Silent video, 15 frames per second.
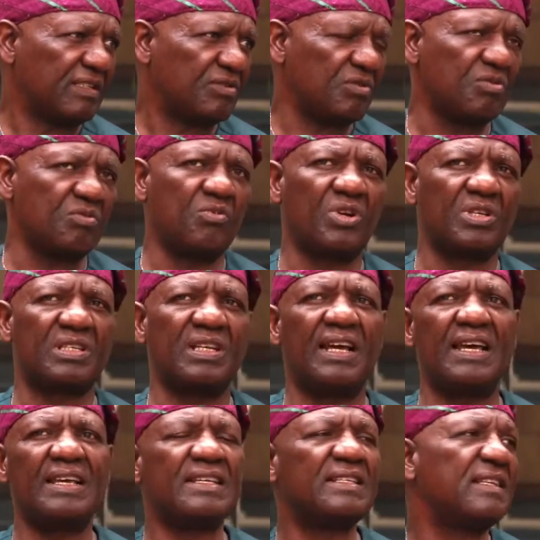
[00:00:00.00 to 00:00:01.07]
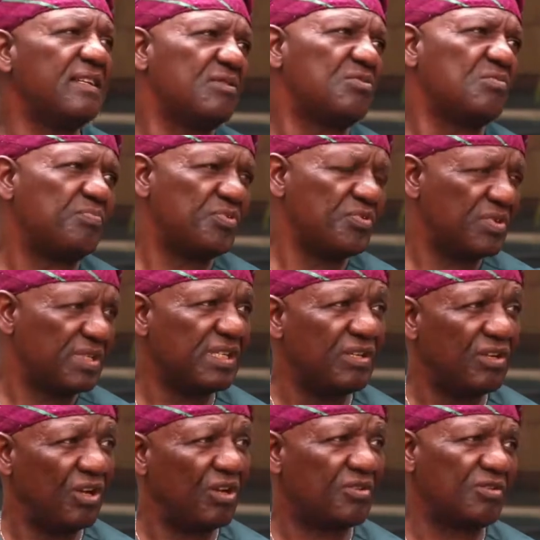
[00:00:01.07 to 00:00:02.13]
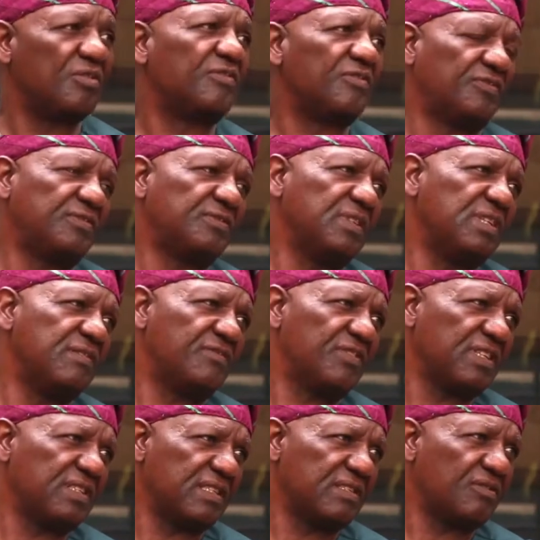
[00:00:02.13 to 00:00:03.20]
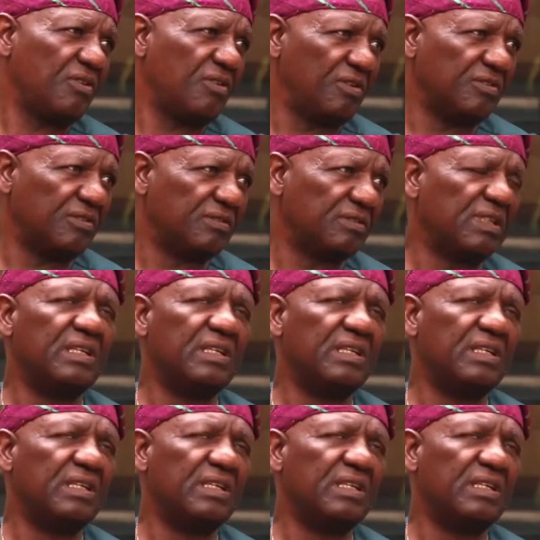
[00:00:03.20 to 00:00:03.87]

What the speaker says: So what I intend to put a lot of emphasis on,